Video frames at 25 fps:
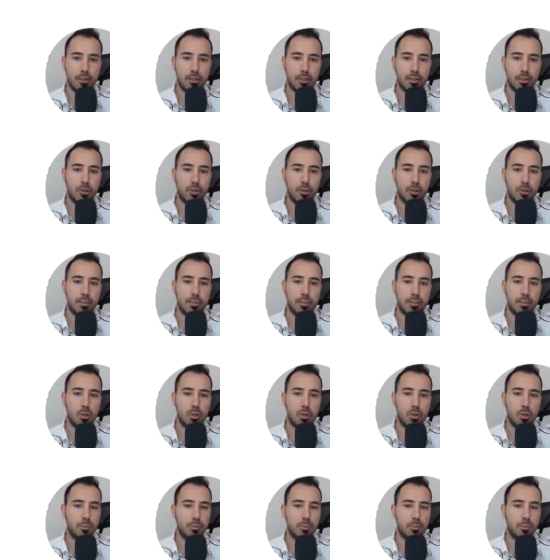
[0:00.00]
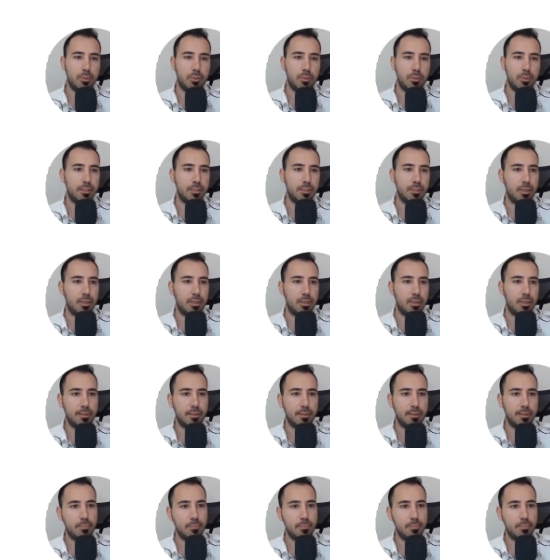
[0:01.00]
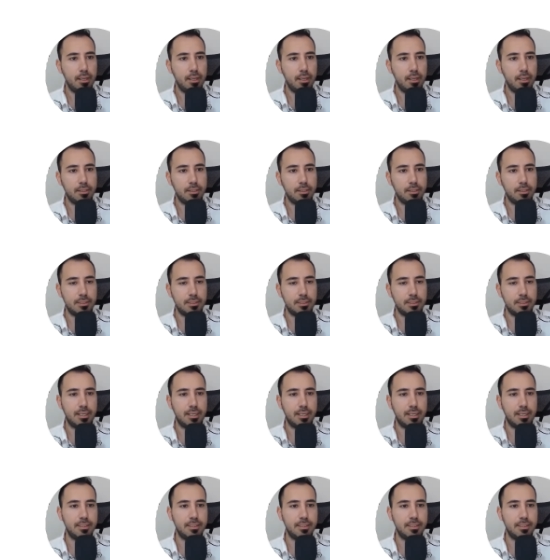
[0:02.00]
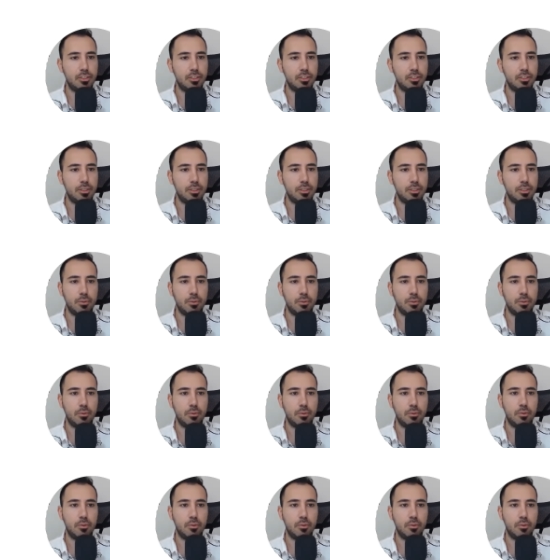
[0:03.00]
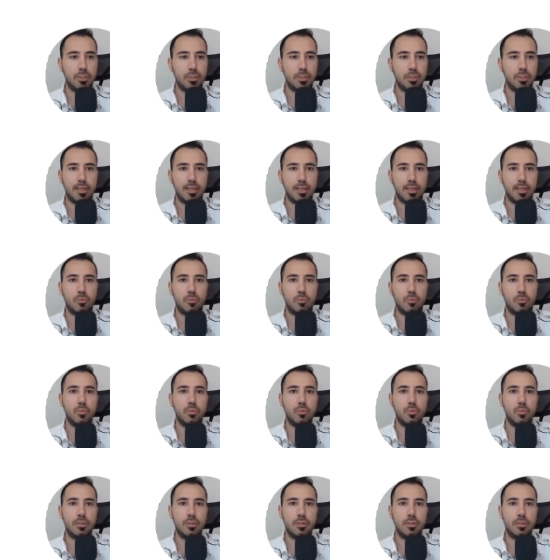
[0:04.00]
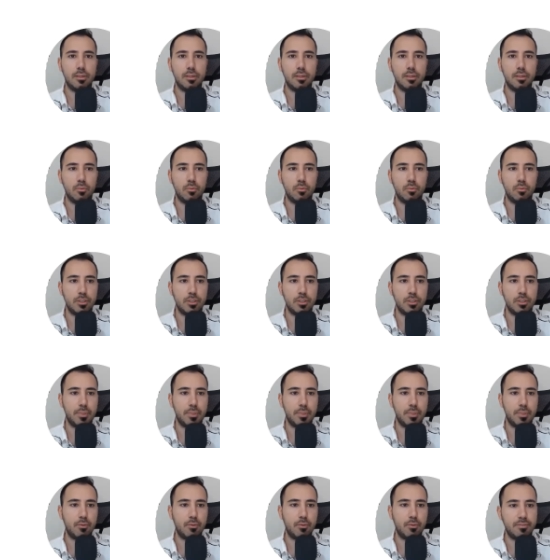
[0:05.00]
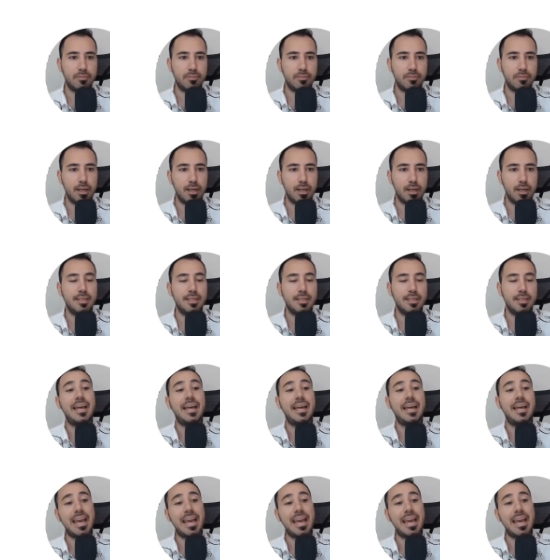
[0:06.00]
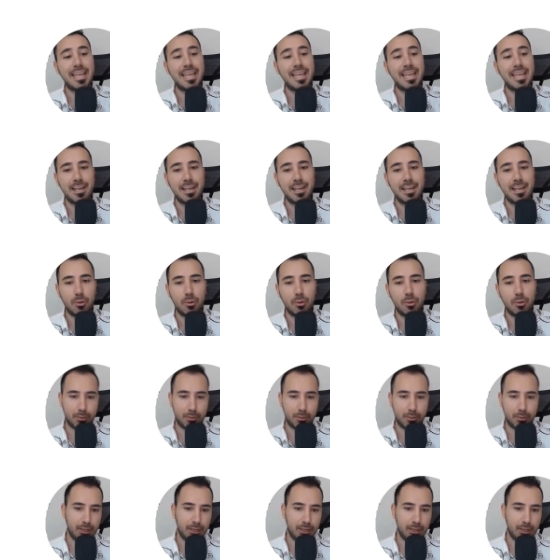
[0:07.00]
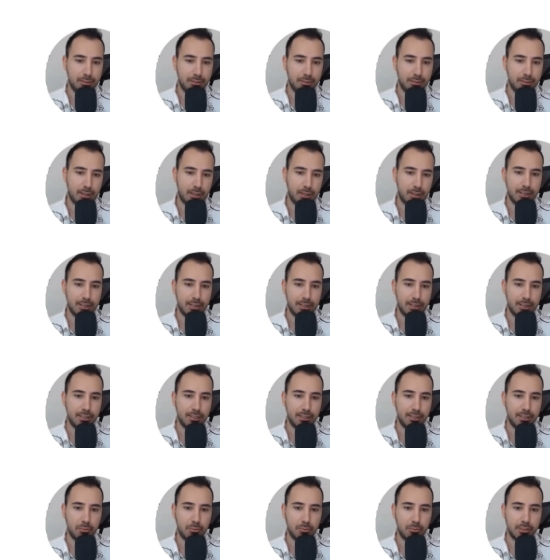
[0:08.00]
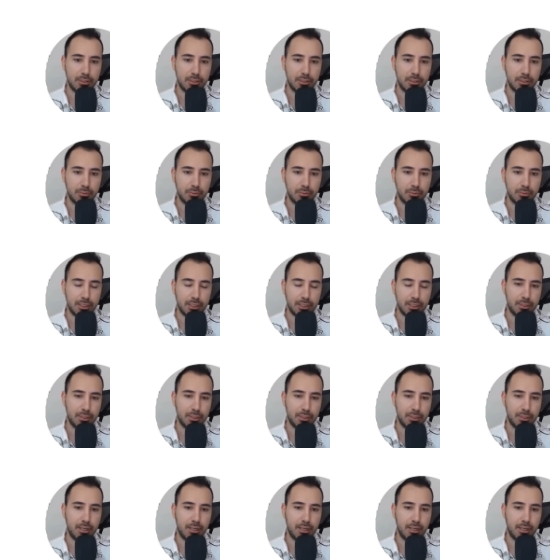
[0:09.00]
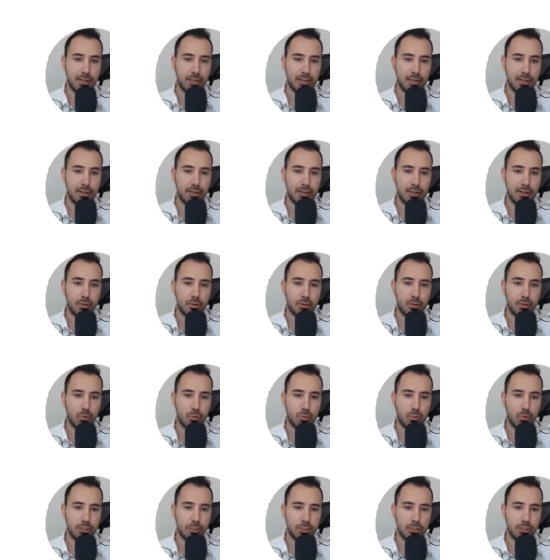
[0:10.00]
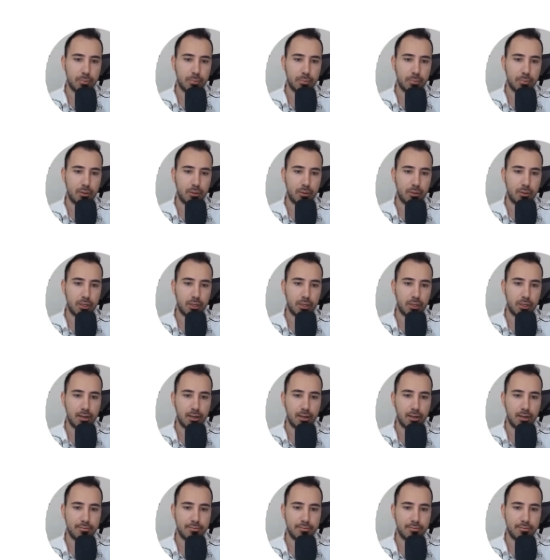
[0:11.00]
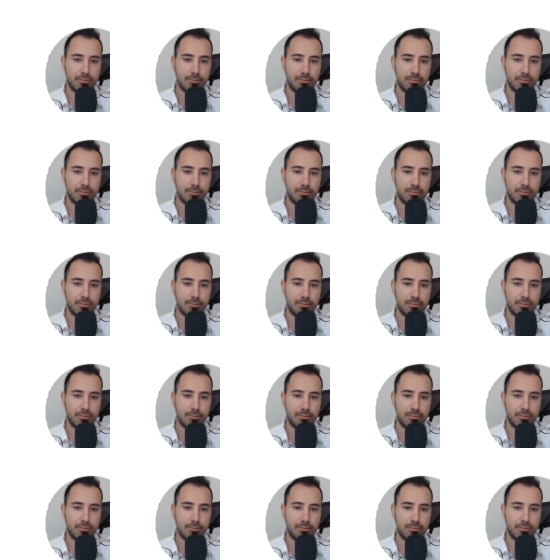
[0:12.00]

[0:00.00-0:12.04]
Okay, multiplied by, you see that these two will get 1 to power of 9, again multiplied by another one. So it's going to be 1 to power of